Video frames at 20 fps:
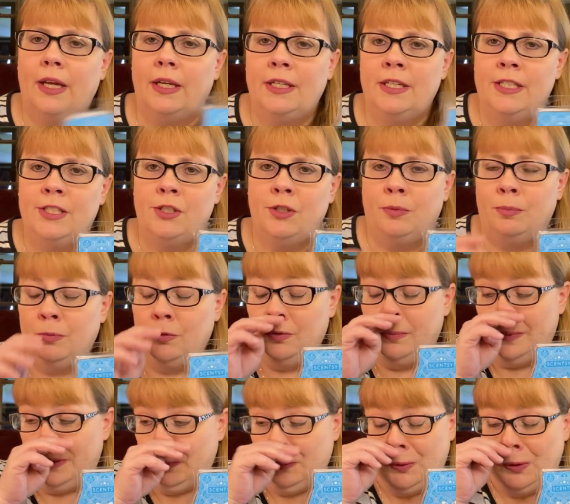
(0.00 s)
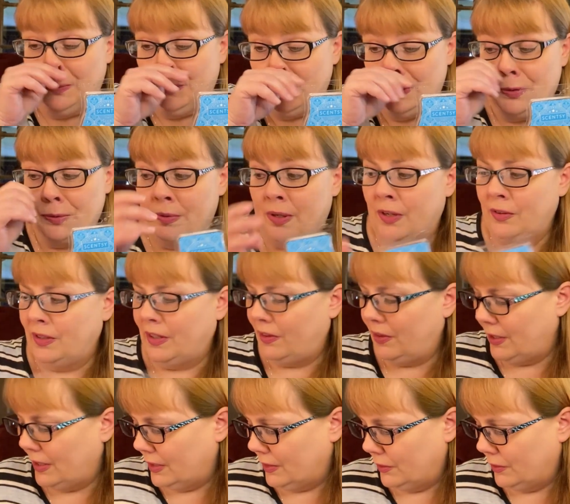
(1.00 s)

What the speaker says: I need to move my warmers around, I think,